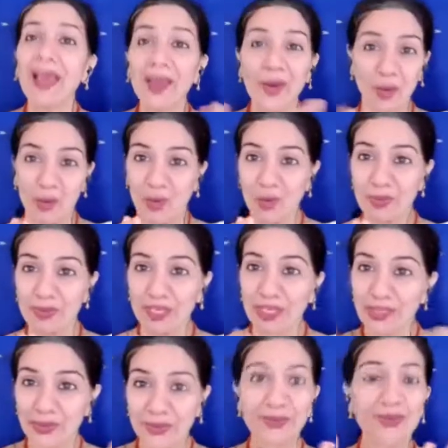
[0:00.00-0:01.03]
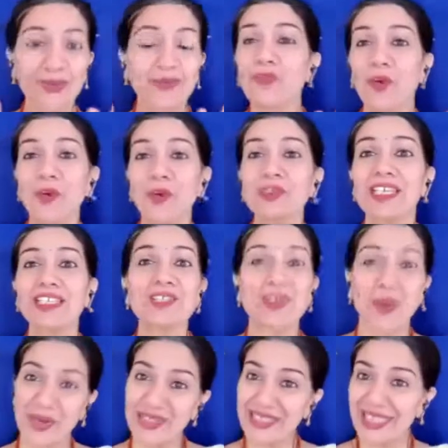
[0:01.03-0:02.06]
I hope you folks
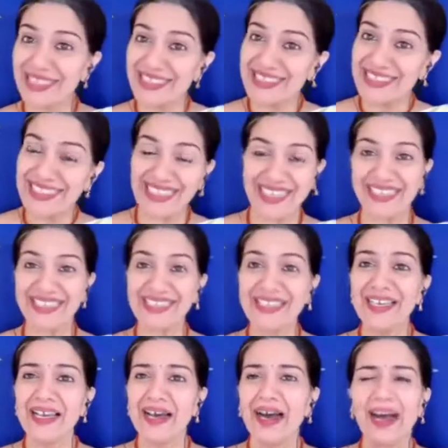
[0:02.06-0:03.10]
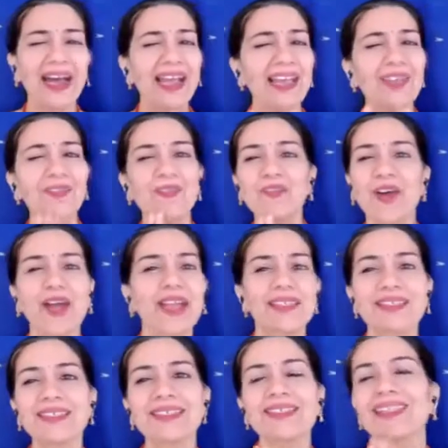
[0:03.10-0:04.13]
enjoyed that tale. I
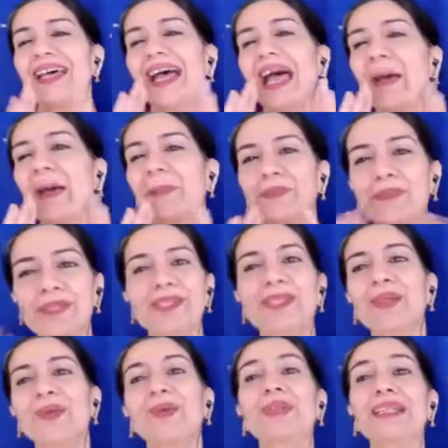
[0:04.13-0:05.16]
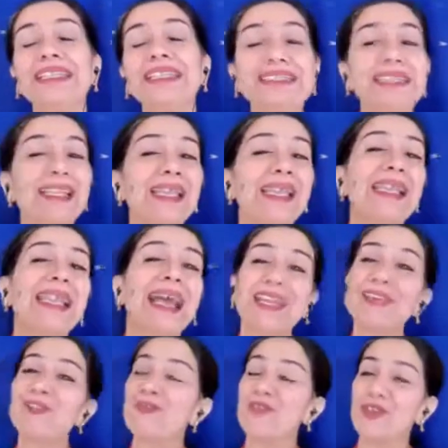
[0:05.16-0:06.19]
find it absolutely
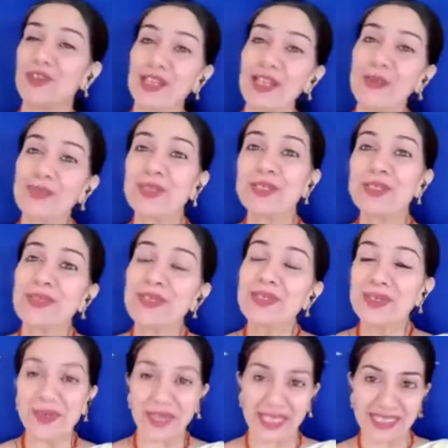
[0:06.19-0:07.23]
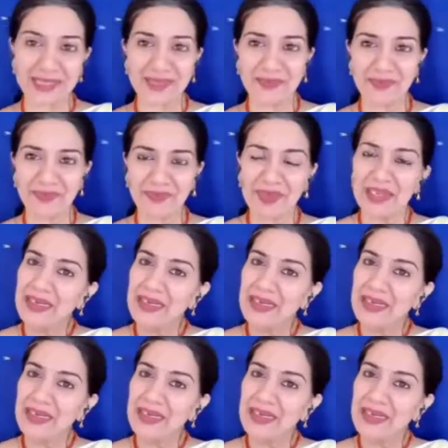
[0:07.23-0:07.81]
delightful to narrate.